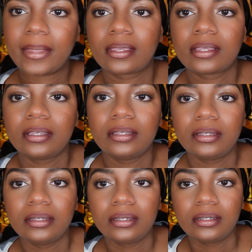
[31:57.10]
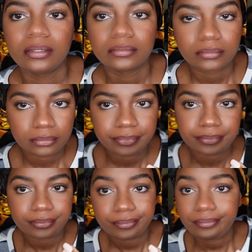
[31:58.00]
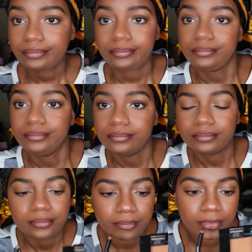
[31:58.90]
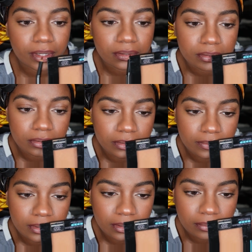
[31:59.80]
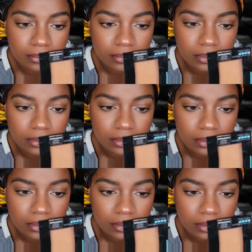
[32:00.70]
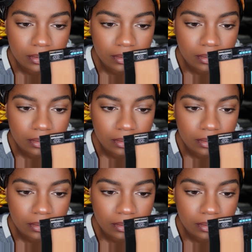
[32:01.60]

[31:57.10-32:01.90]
But blending it out a little bit, smacking the lips together, blending it.